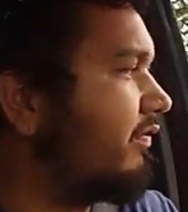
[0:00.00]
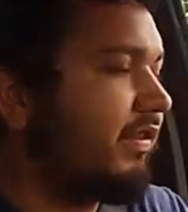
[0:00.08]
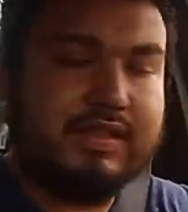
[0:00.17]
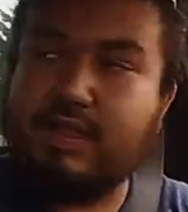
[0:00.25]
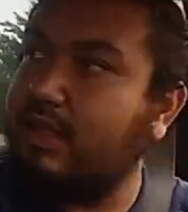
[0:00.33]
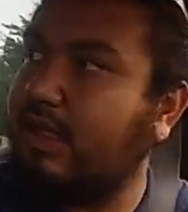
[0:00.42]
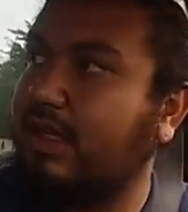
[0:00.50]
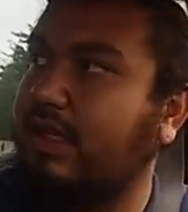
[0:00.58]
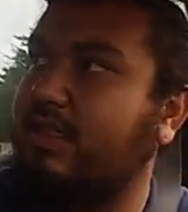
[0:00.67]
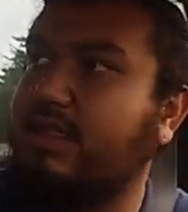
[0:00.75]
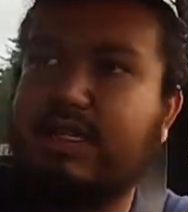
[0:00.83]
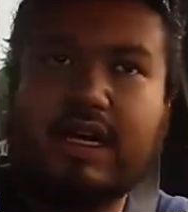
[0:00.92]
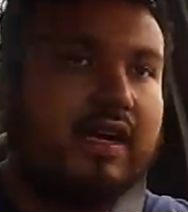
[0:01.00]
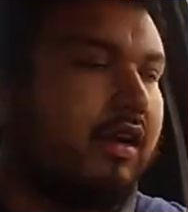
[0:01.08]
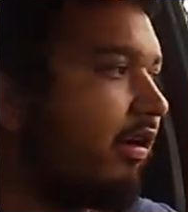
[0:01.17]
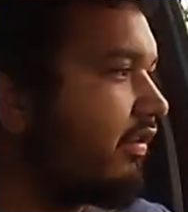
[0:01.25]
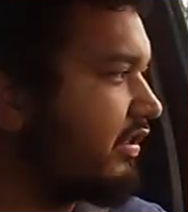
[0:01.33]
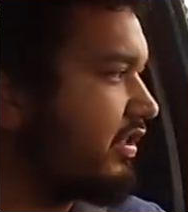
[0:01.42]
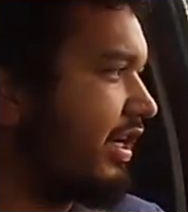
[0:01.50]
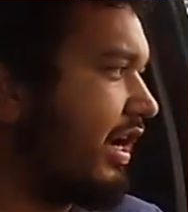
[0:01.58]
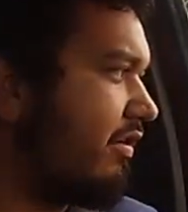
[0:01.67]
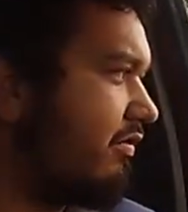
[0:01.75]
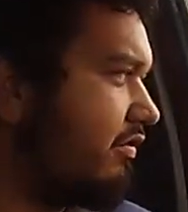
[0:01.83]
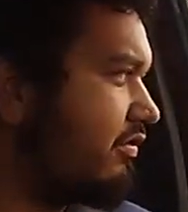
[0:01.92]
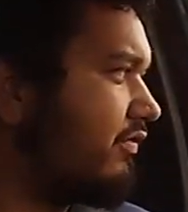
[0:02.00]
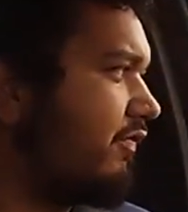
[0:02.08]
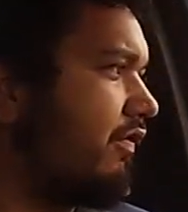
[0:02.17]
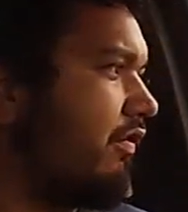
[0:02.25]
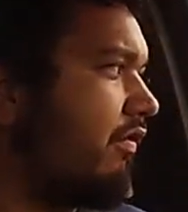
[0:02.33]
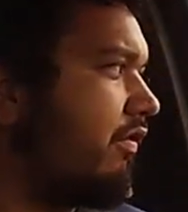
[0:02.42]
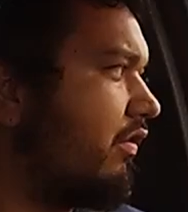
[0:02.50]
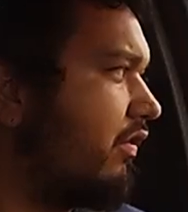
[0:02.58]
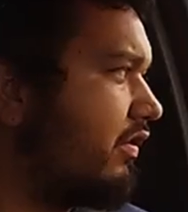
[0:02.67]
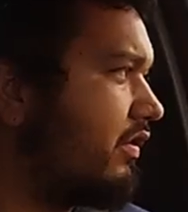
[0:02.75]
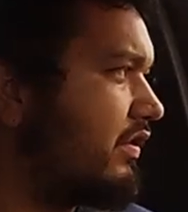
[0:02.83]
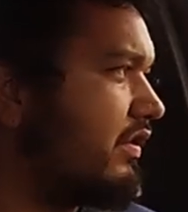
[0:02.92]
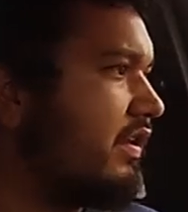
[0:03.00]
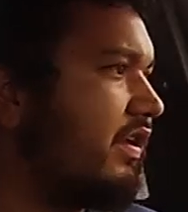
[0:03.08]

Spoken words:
was in the inside, all the showers, floors,